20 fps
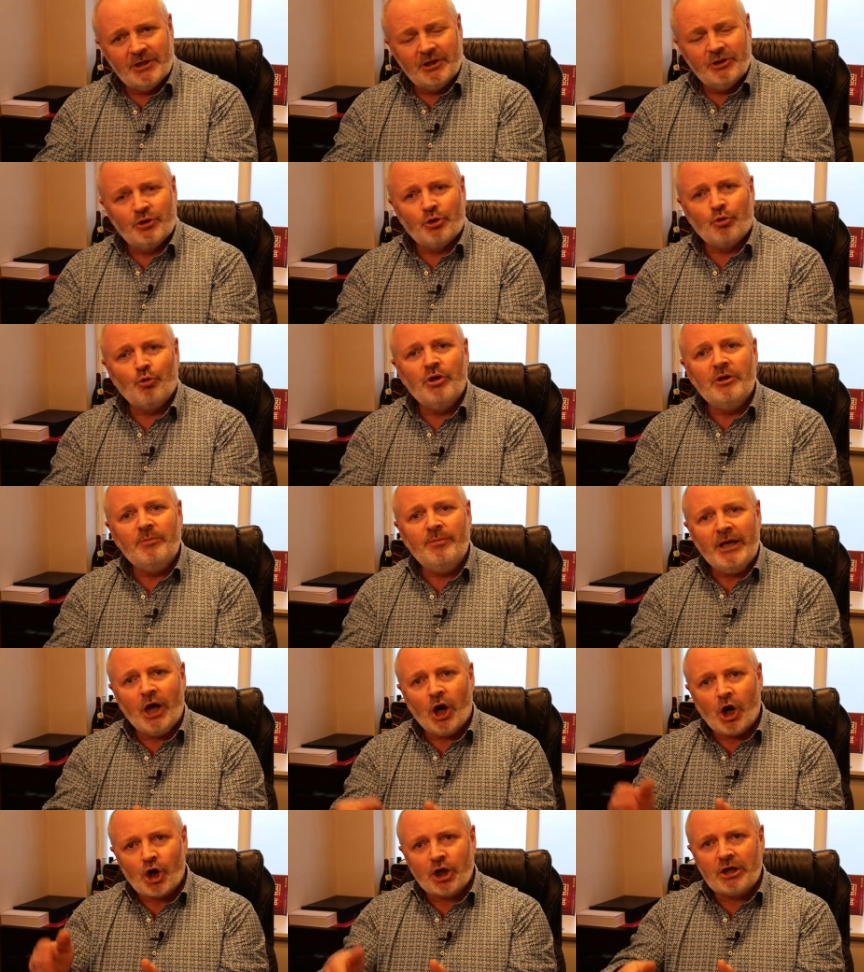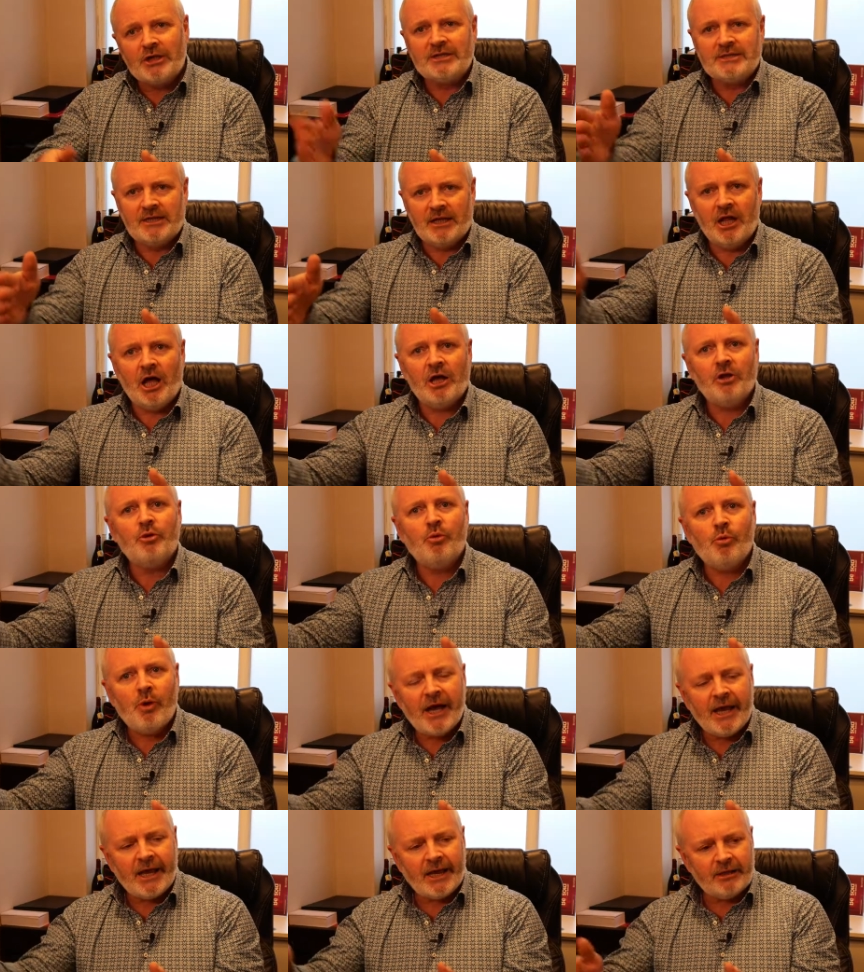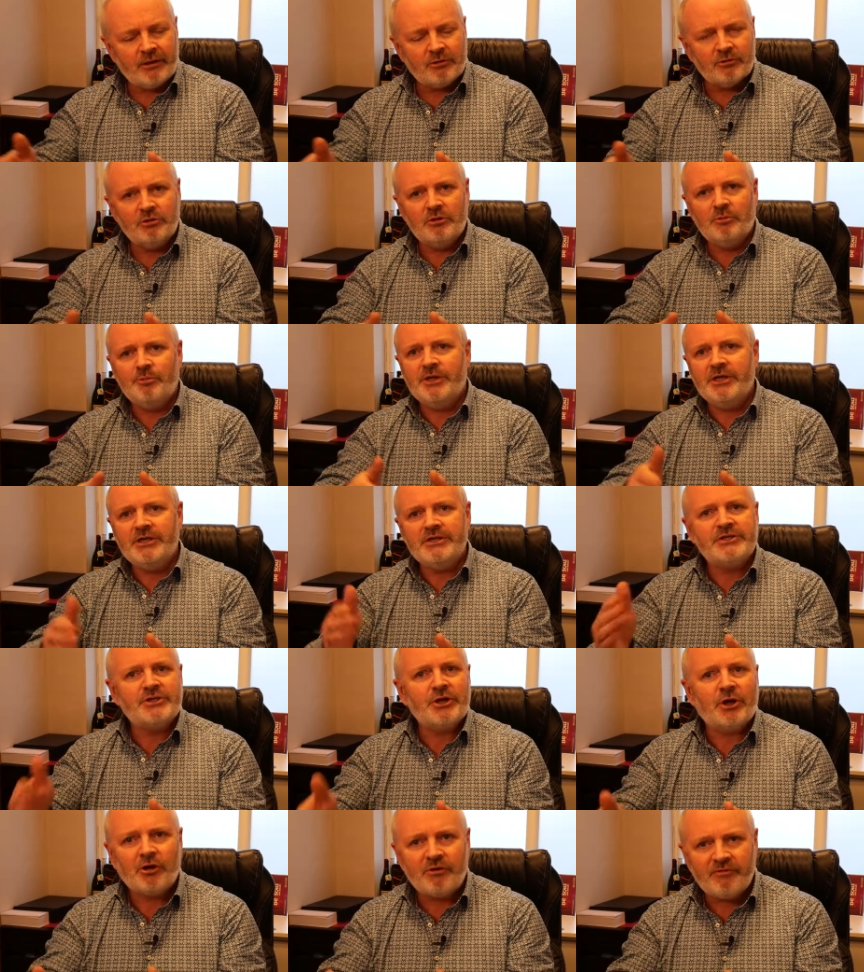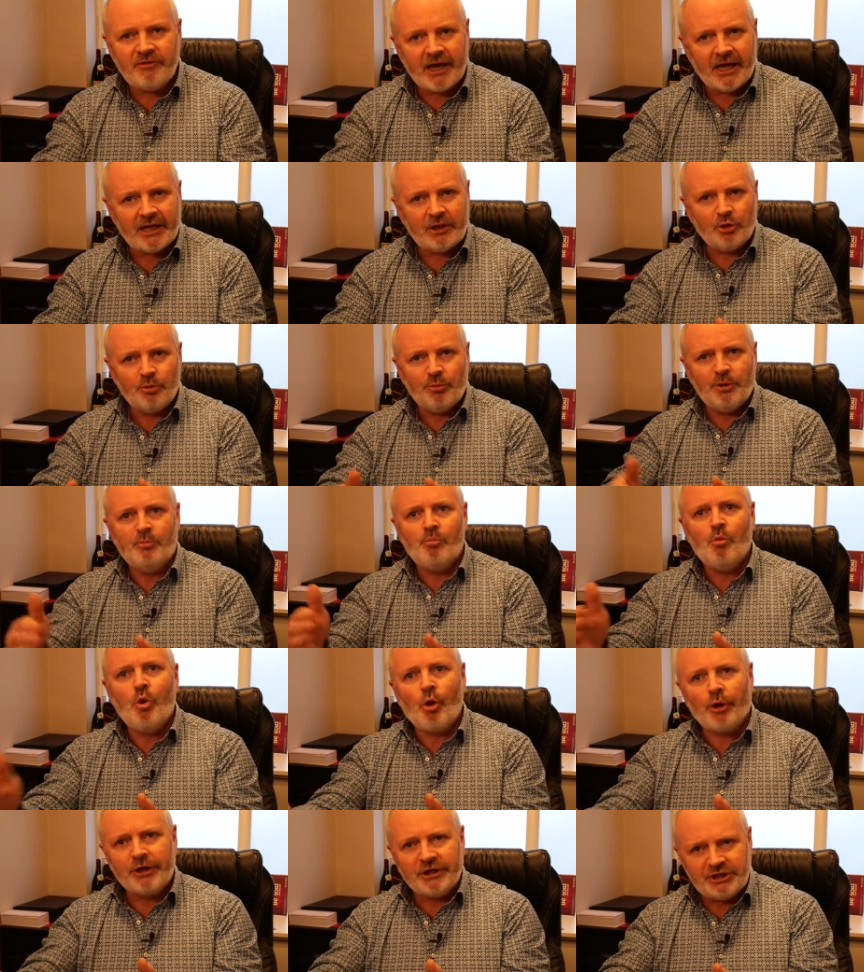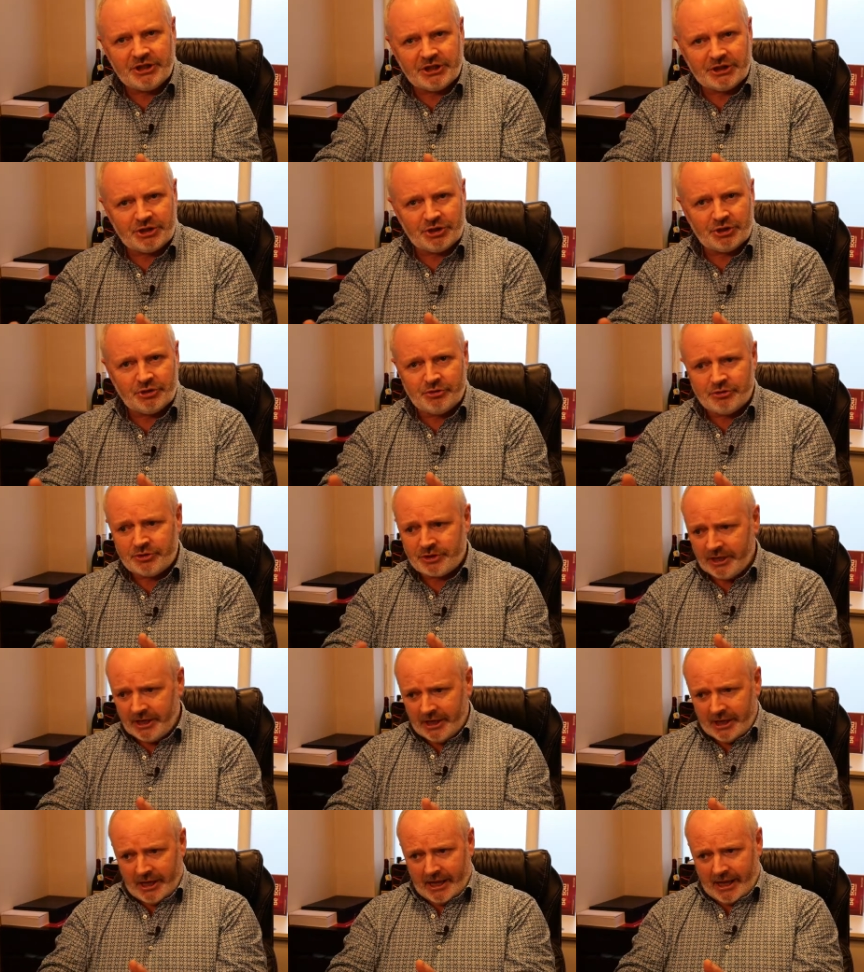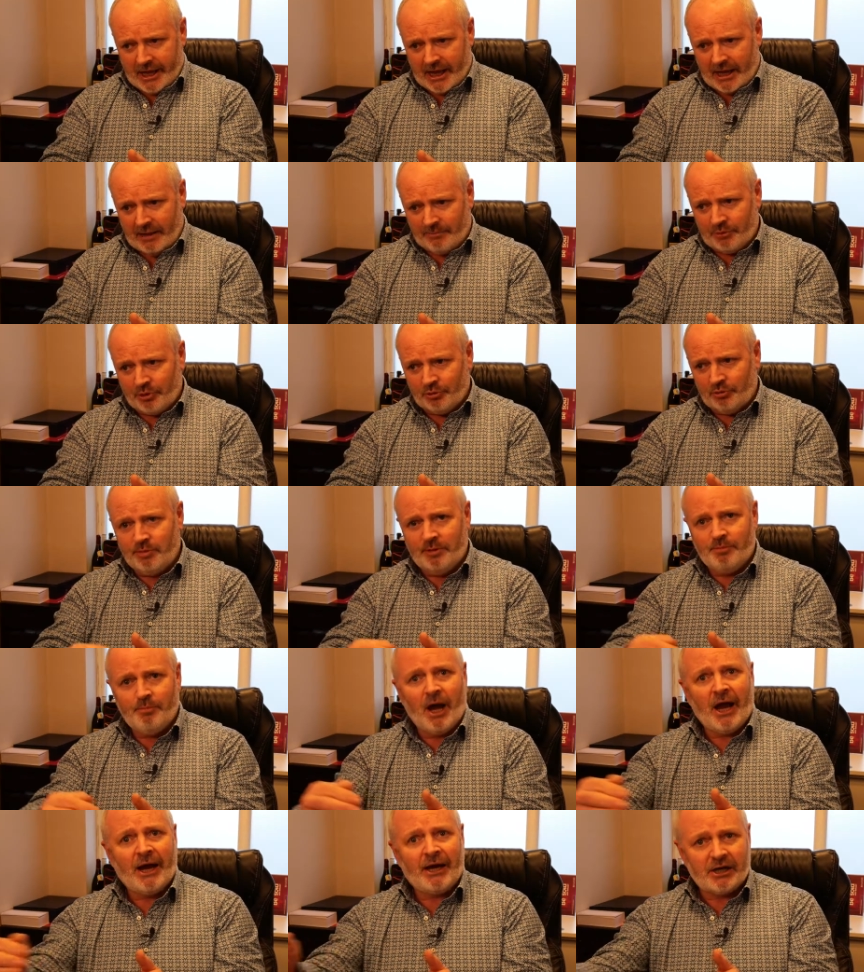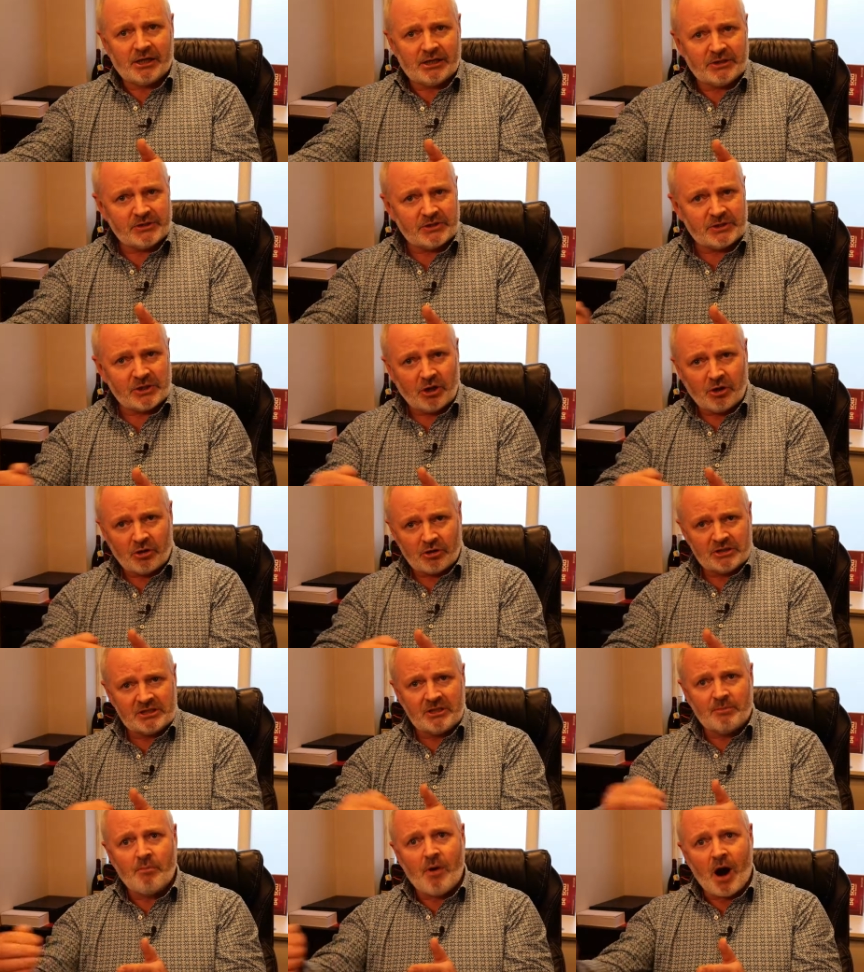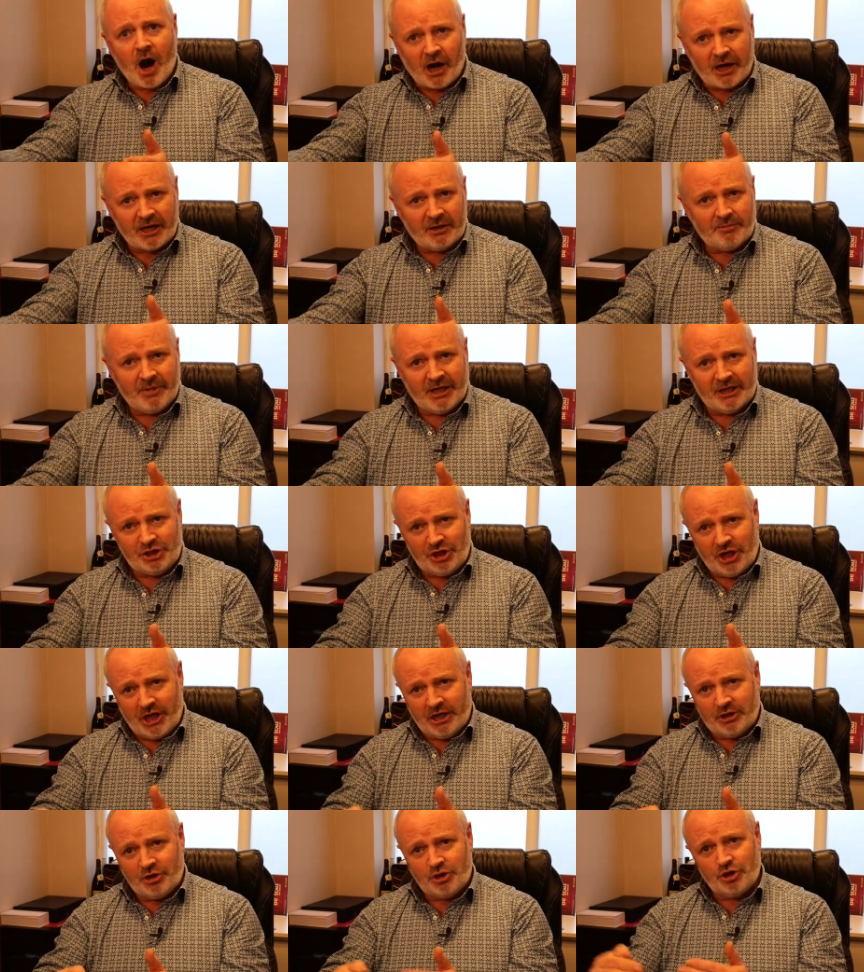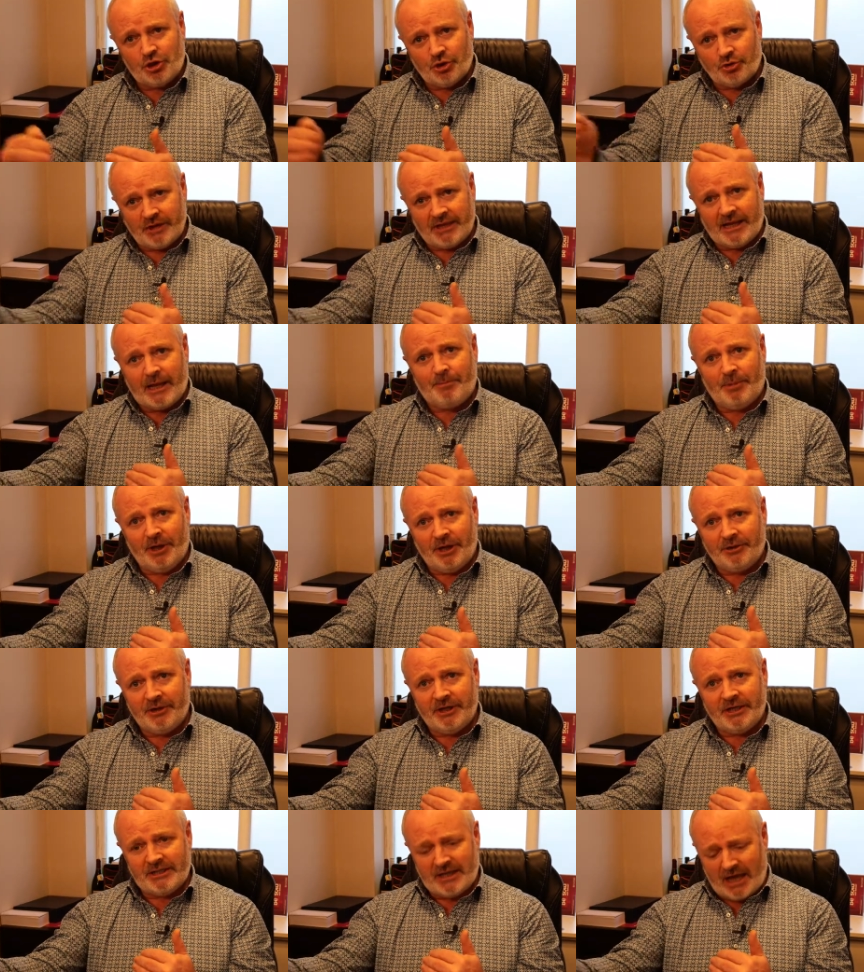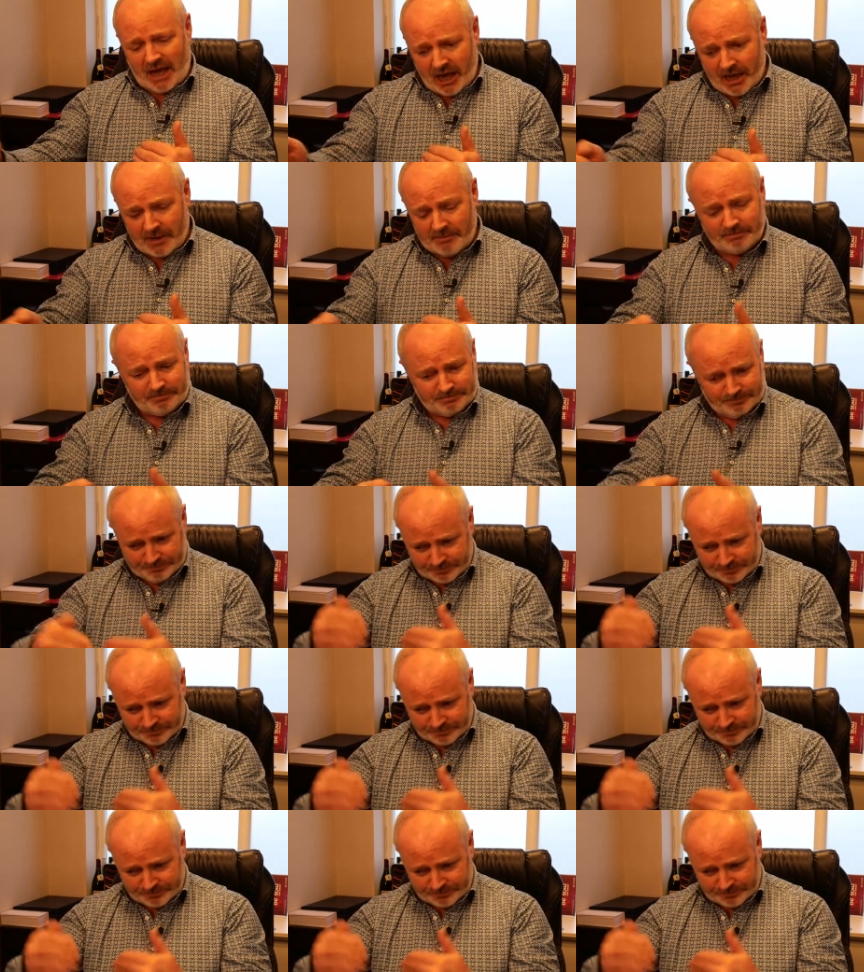There will be hurdles along the way. There will be survey, there will be mortgage issues, there will be buyer concerns. The market may change during that period of time.